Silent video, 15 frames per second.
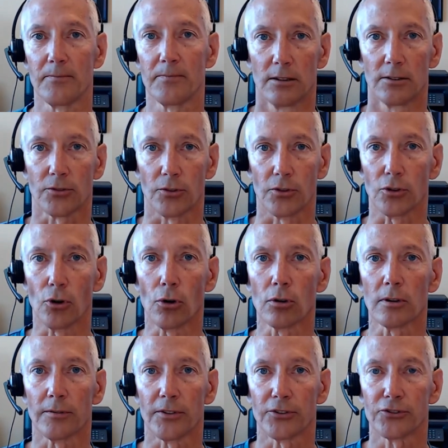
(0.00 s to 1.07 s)
So the
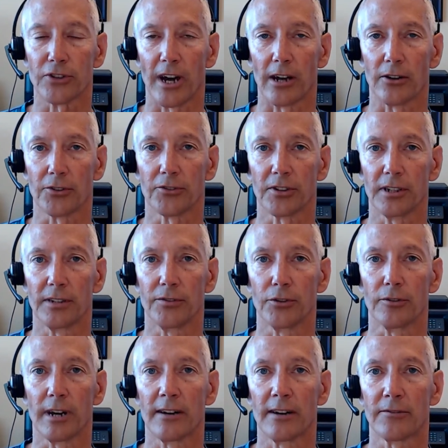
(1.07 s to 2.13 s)
goal of this channel is to give
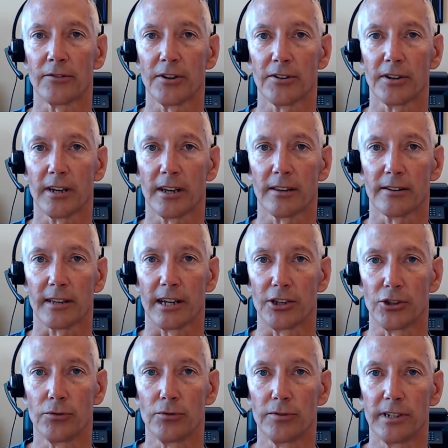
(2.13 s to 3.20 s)
you everything
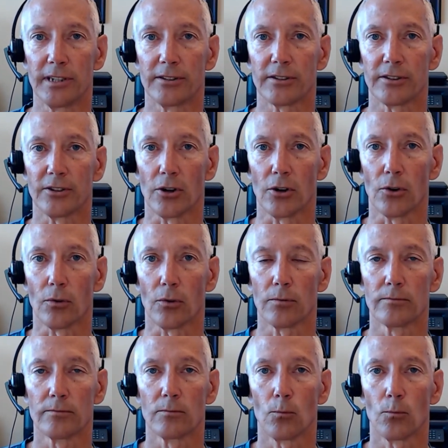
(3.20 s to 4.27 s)
that you need to know
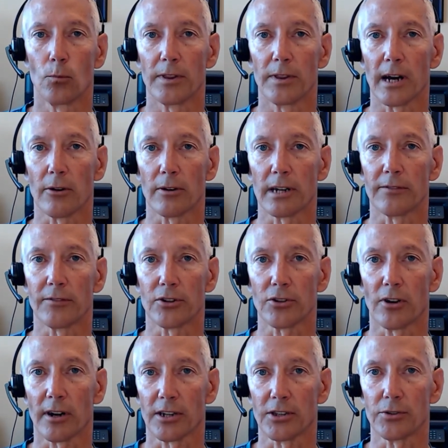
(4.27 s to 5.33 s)
without ever
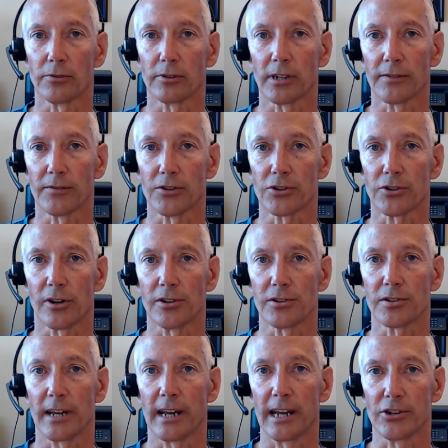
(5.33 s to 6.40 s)
talking to a life
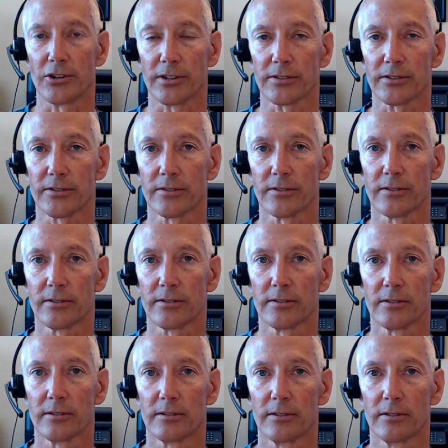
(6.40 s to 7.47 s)
insurance agent,
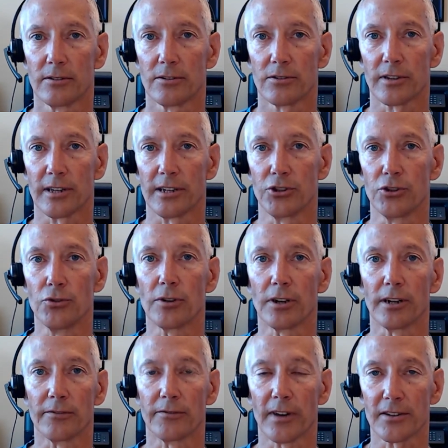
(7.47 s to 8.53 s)
so that you
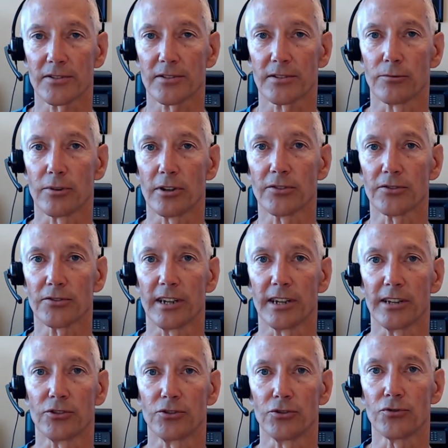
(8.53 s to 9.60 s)
can invest in real
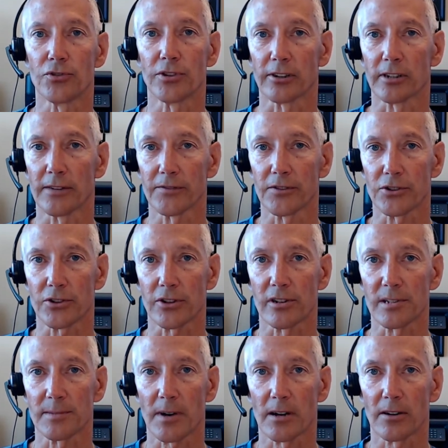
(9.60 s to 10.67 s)
estate using your life
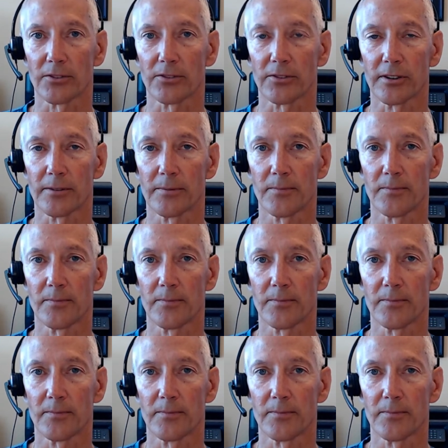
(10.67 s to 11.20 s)
insurance policy